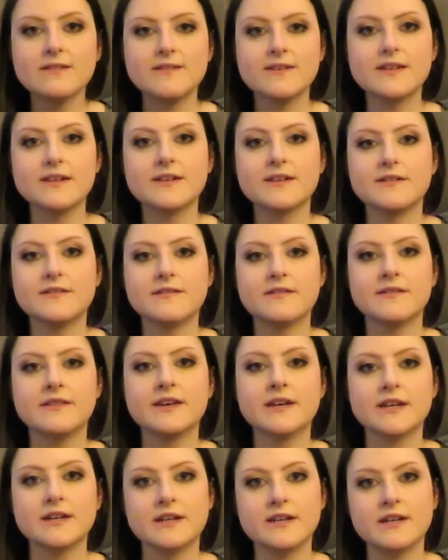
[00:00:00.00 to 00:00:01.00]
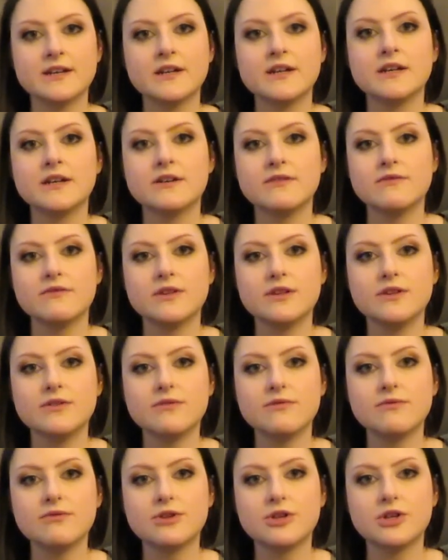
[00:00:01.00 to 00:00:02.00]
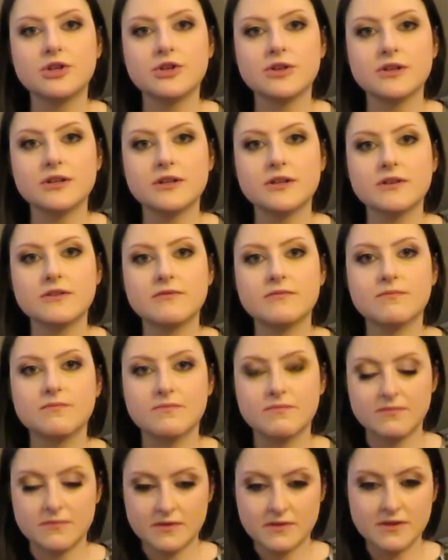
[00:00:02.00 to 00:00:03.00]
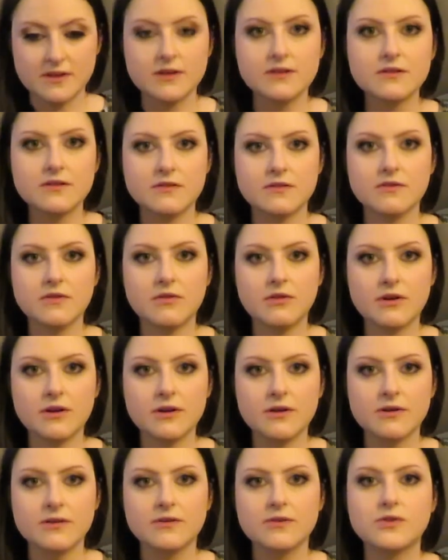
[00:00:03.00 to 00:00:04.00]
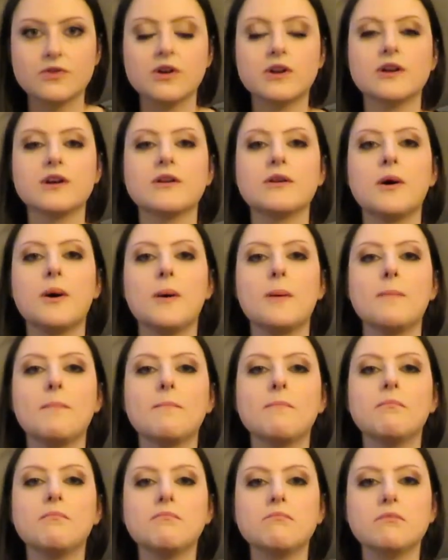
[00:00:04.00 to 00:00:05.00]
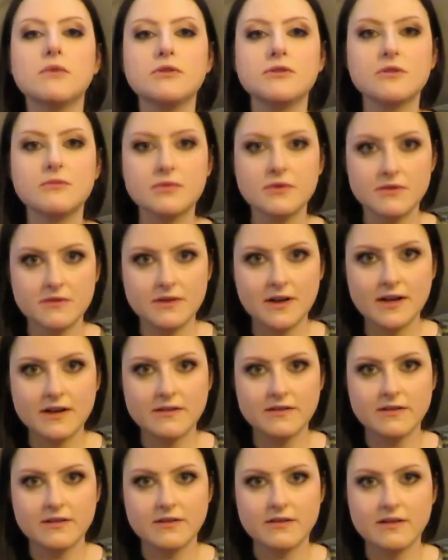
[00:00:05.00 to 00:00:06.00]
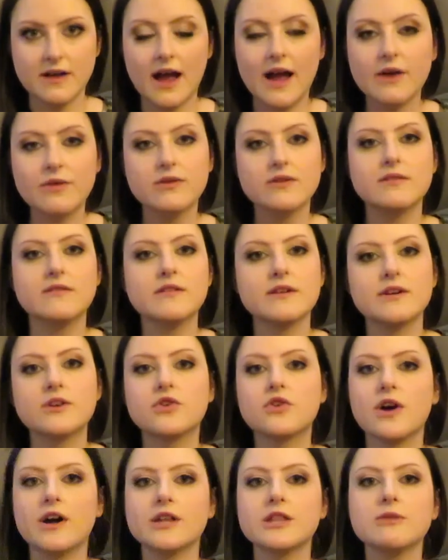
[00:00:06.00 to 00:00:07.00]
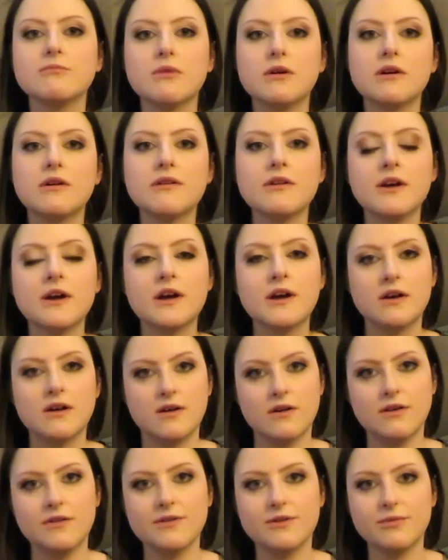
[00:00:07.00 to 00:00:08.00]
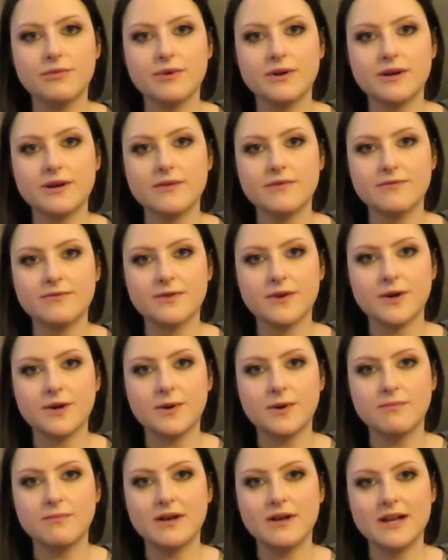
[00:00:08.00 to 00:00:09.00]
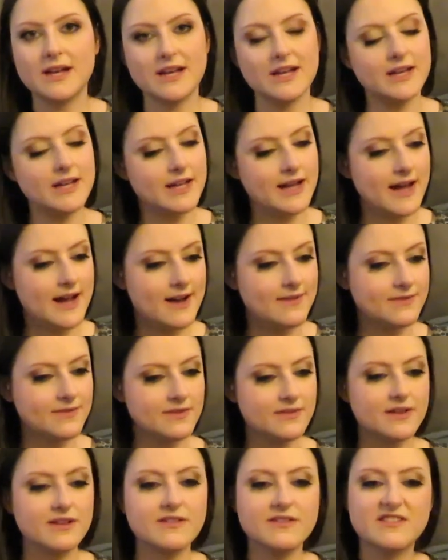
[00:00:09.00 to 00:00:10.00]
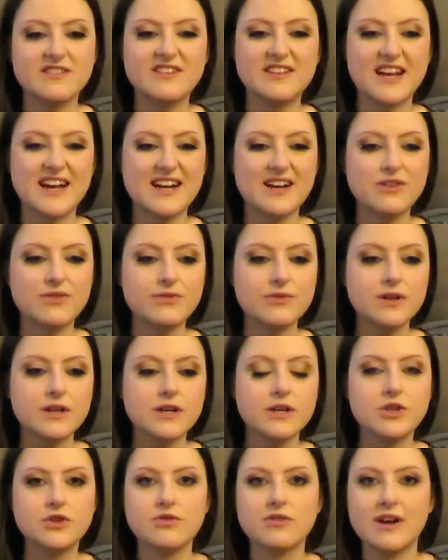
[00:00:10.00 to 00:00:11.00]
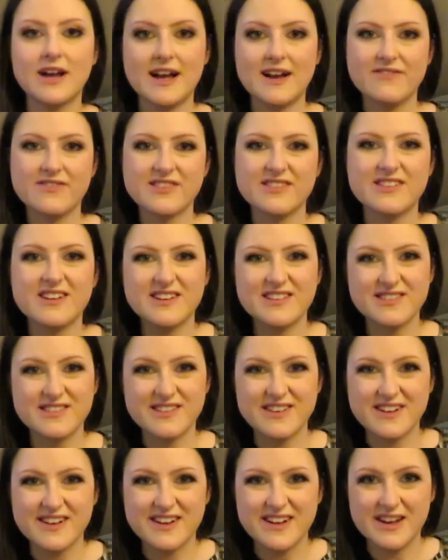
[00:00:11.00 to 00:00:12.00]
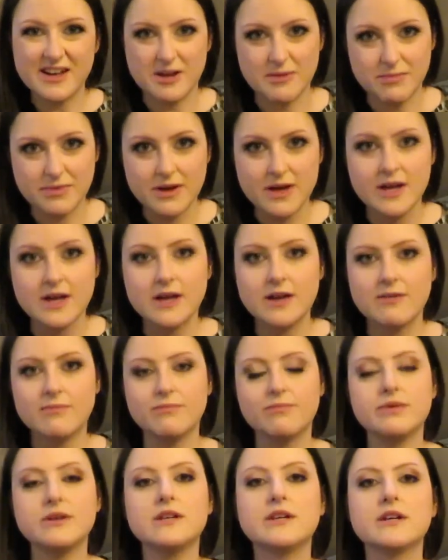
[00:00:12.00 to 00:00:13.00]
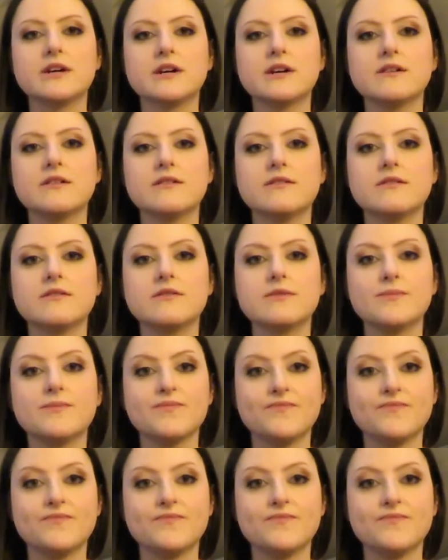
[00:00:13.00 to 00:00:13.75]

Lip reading: is that you should sit in the store, try on multiple sizes. I would say try them on all the way from a half a size down to a half a size up, because